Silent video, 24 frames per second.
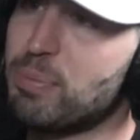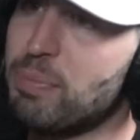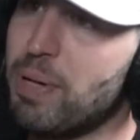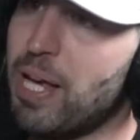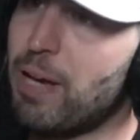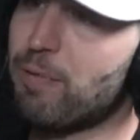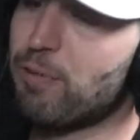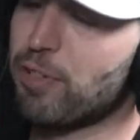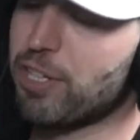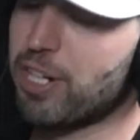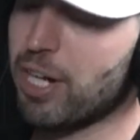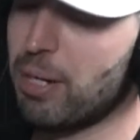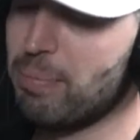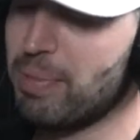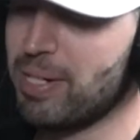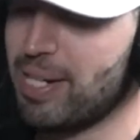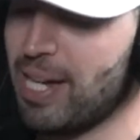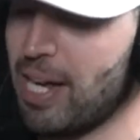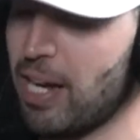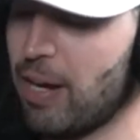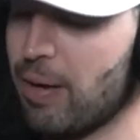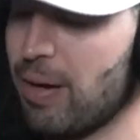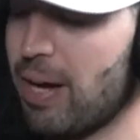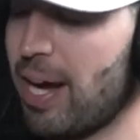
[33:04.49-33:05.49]
man, for coming
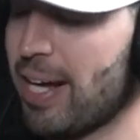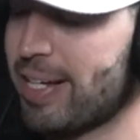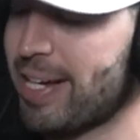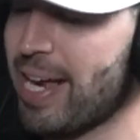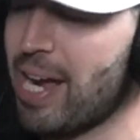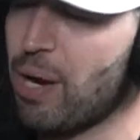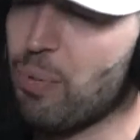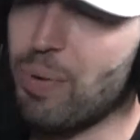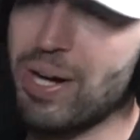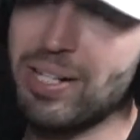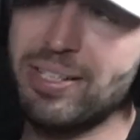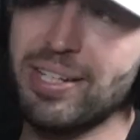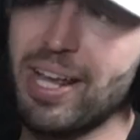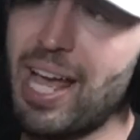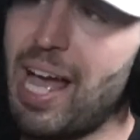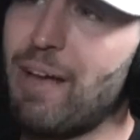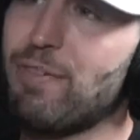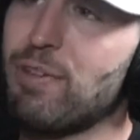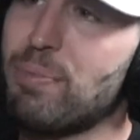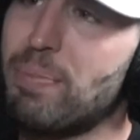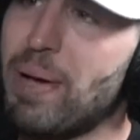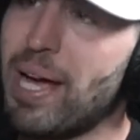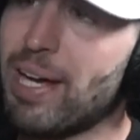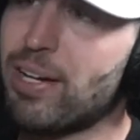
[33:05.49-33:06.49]
out. I can't wait to have
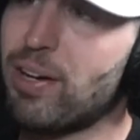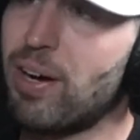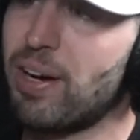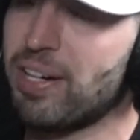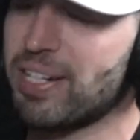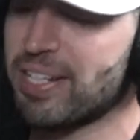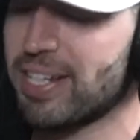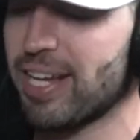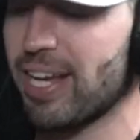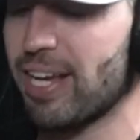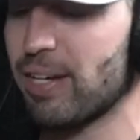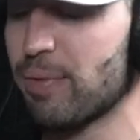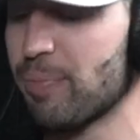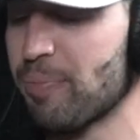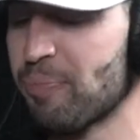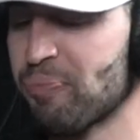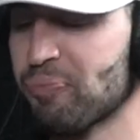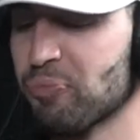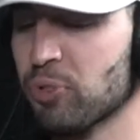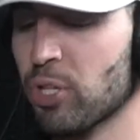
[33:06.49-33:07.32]
you back on again.